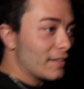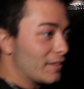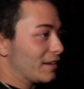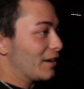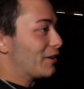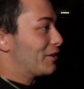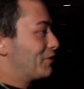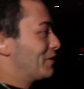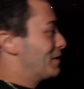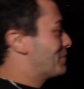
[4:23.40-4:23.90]
Look
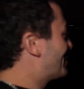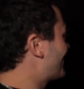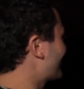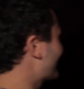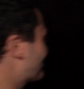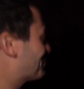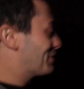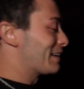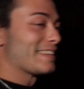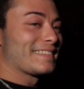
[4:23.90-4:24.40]
how creepy
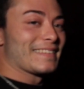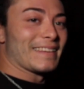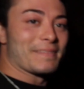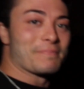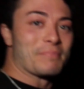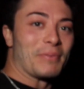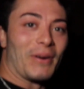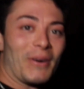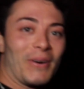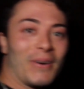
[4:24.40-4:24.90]
this place is,
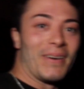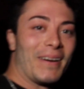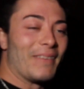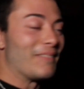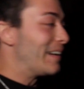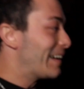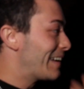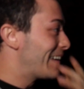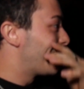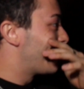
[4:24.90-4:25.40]
bro. Oh
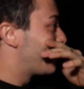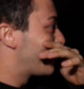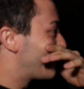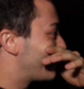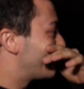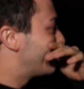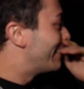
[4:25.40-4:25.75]
my so god.